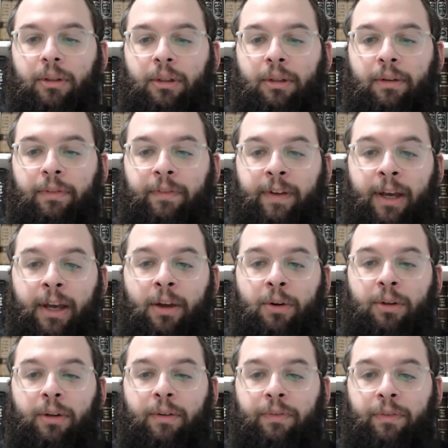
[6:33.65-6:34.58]
Yefei
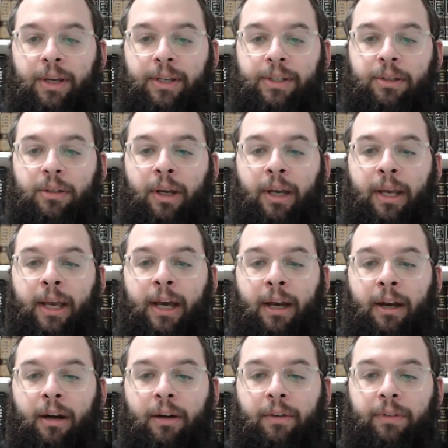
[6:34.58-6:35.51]
or Yefeis
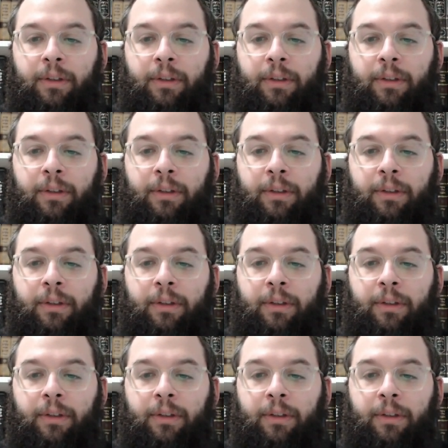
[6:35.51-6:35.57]
Tayar